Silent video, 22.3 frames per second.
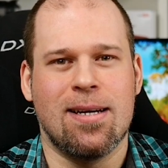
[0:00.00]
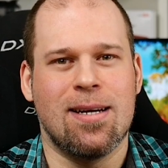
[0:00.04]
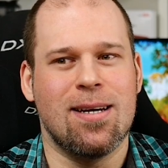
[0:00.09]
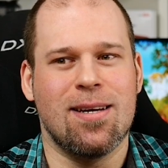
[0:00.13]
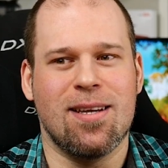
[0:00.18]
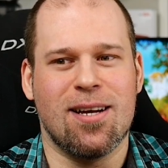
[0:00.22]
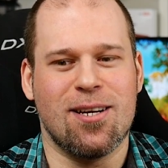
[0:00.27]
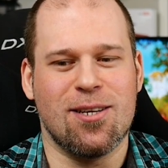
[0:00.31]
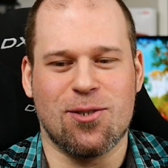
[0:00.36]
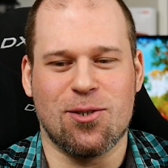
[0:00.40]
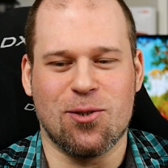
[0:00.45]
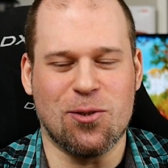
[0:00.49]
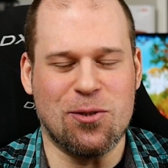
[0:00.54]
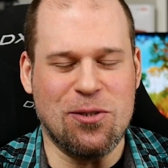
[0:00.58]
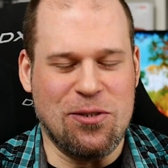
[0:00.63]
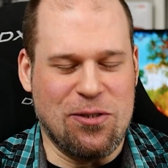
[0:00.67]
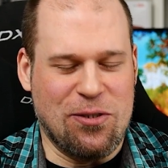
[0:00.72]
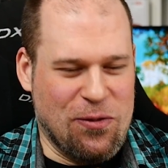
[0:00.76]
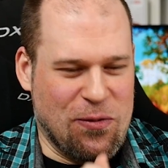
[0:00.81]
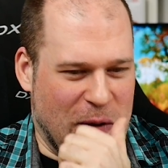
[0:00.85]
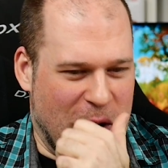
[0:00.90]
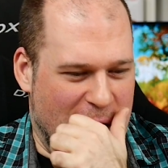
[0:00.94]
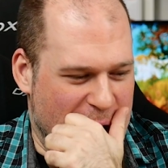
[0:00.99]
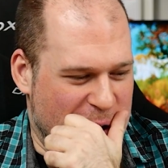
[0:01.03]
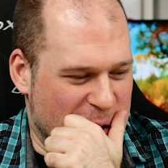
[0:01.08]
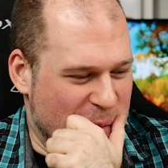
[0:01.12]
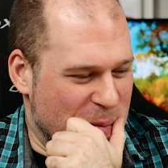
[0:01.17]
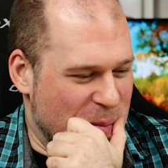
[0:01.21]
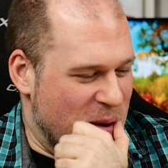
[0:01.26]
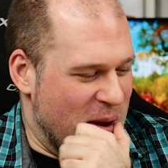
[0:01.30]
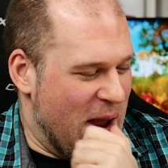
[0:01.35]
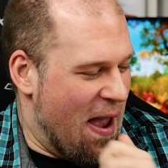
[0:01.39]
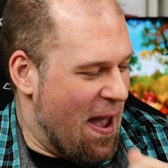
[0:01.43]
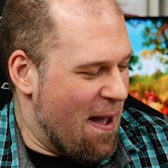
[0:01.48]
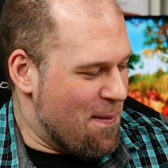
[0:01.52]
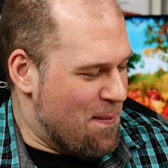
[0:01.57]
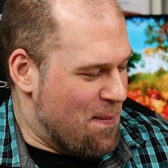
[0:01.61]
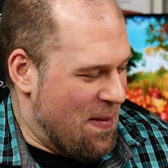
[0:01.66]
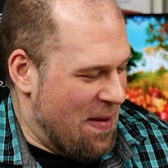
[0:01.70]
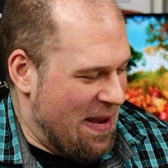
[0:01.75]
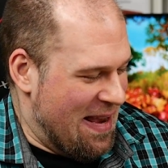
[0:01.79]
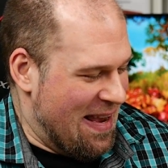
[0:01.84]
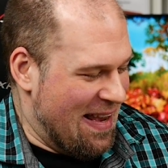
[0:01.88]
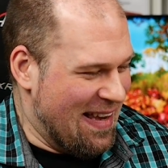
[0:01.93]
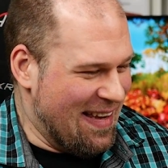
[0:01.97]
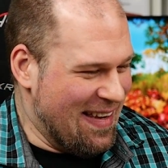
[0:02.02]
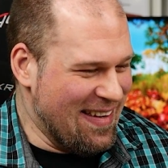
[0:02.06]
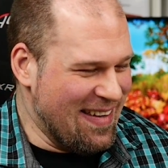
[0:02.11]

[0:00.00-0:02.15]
And I should try to be happy.